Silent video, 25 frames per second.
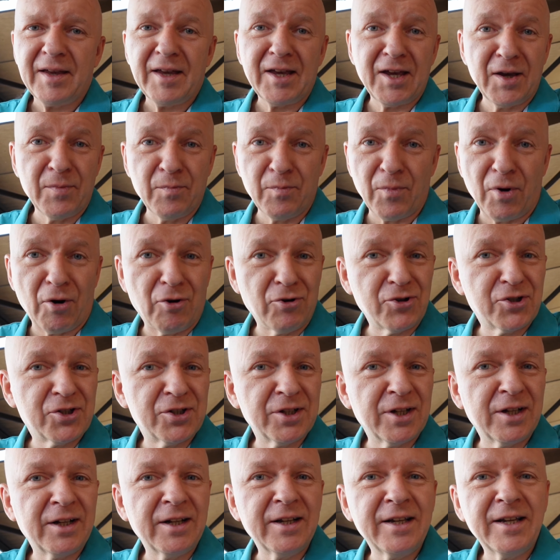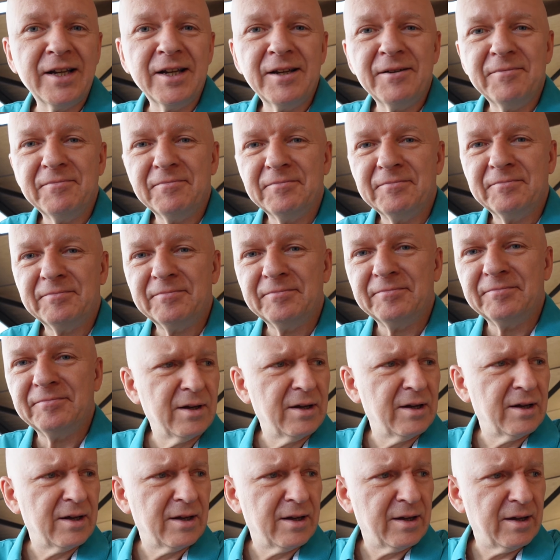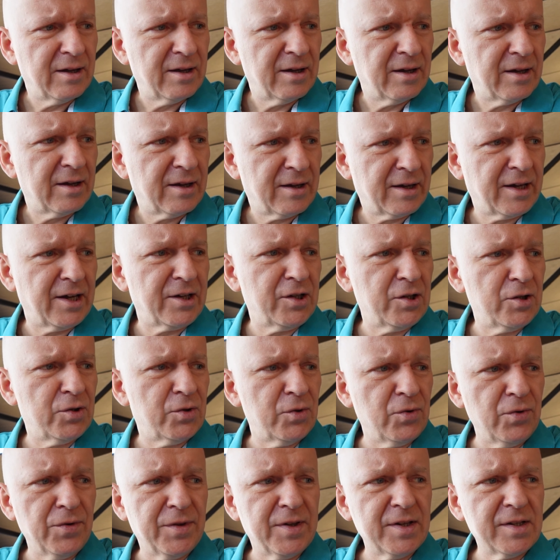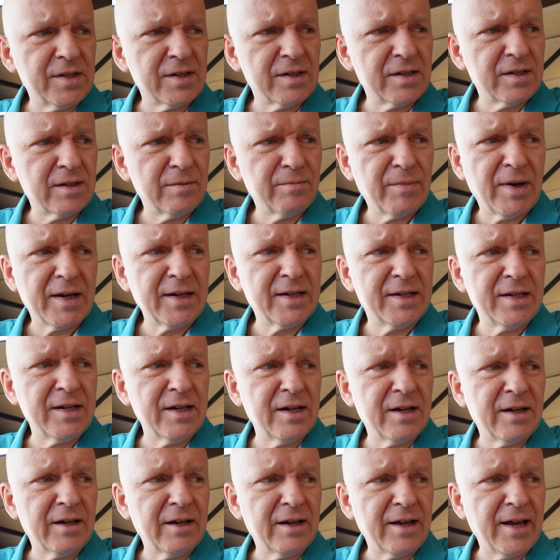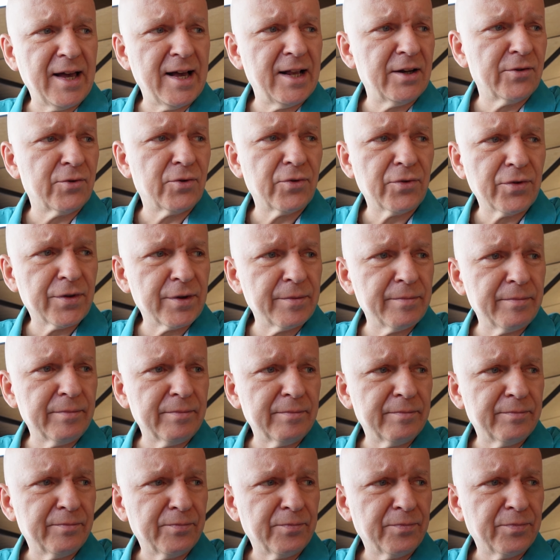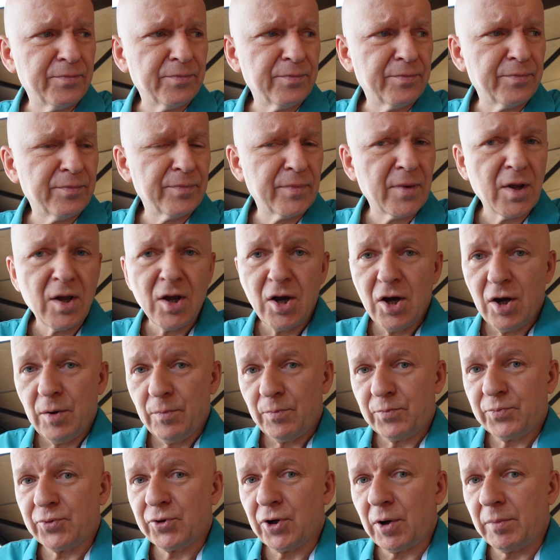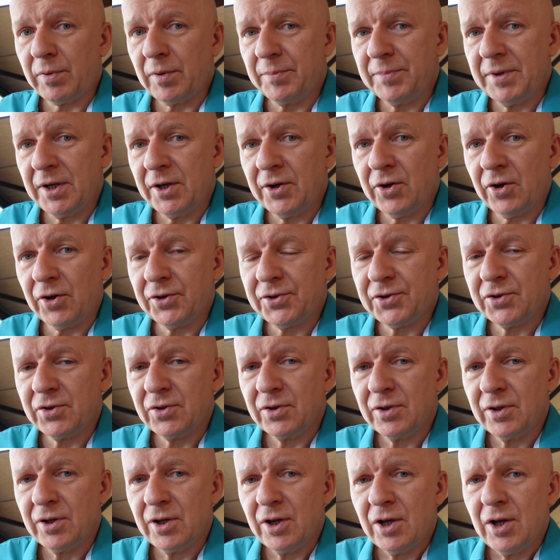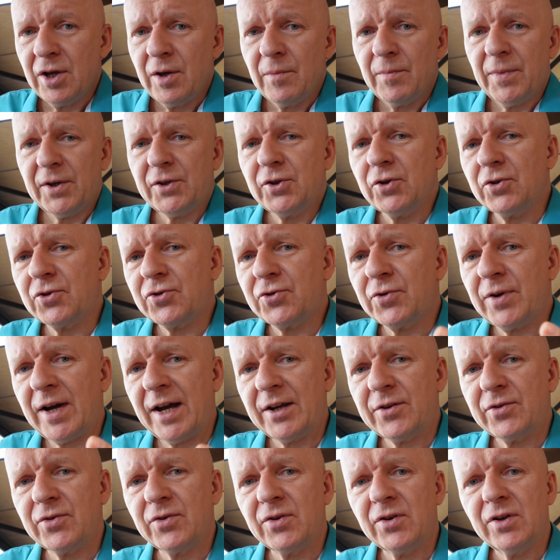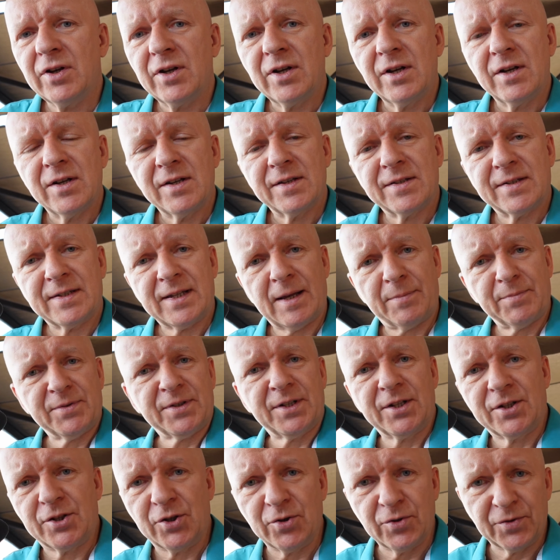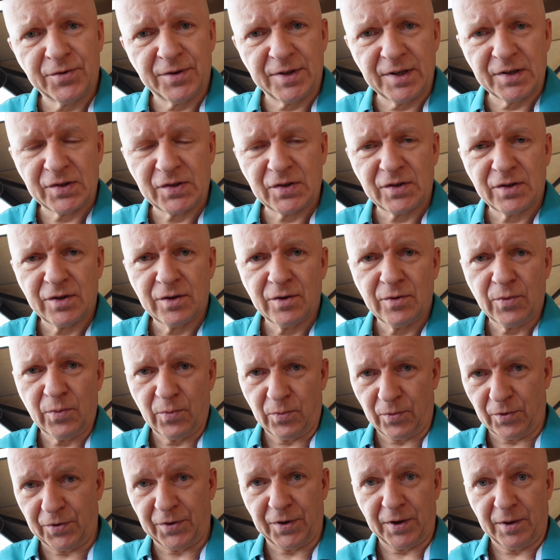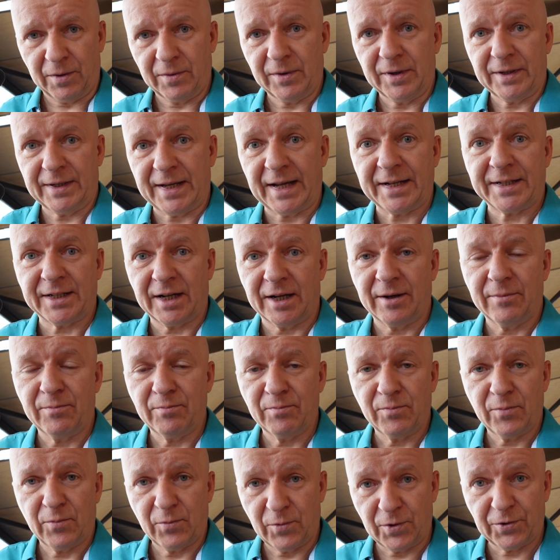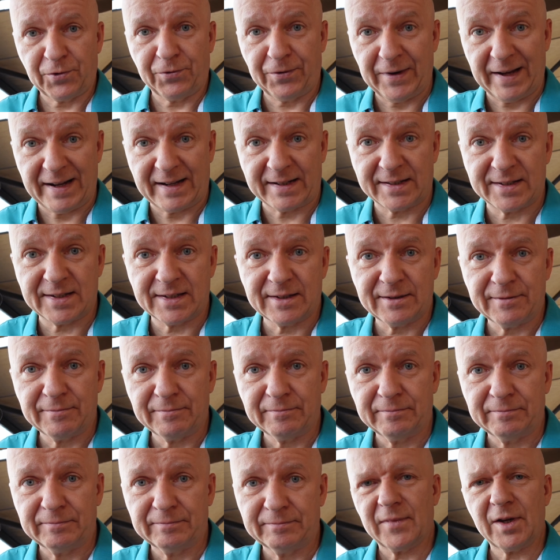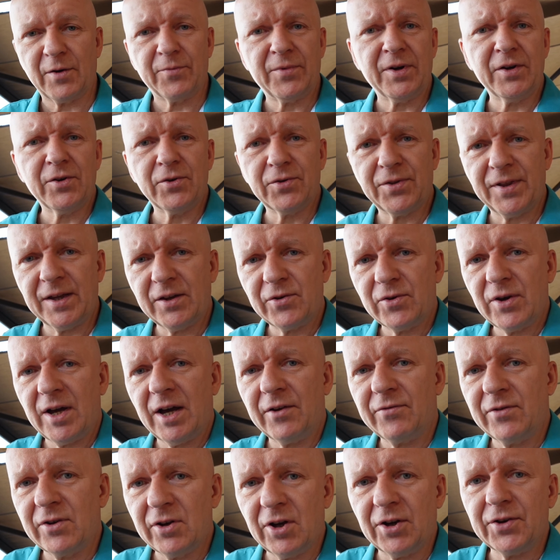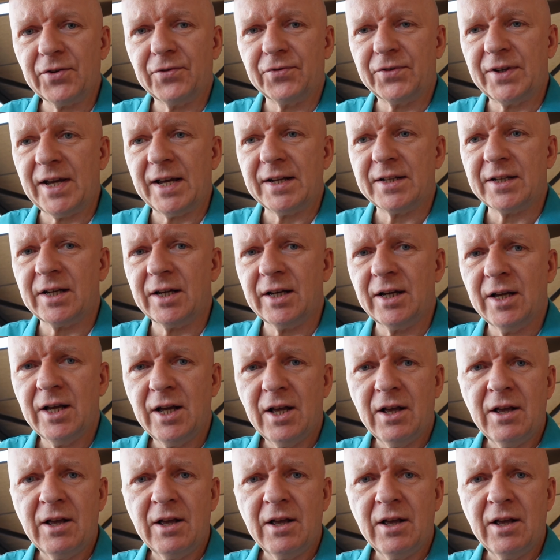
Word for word: emotionally. Can you do this, my dear algorithm? Probably not, but you try to substitute this with data, with facts. And when you think you have a lot of data,